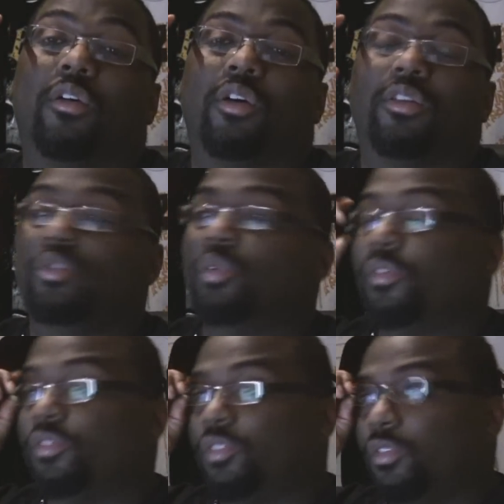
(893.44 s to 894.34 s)
a
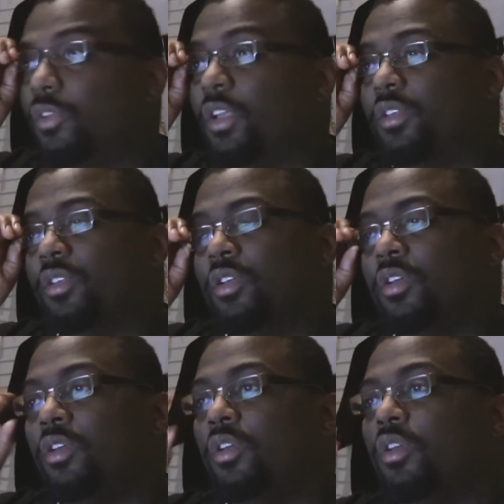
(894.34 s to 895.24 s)
UFC event,
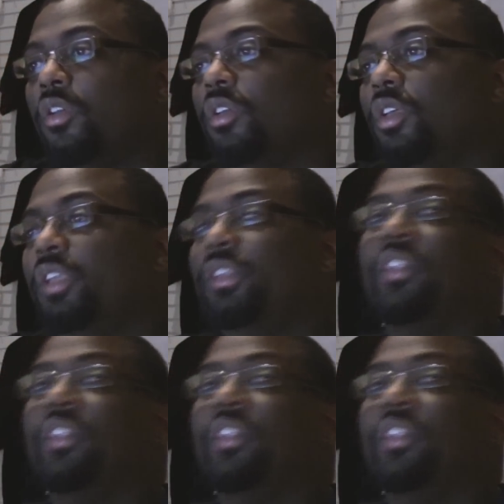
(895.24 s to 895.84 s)
he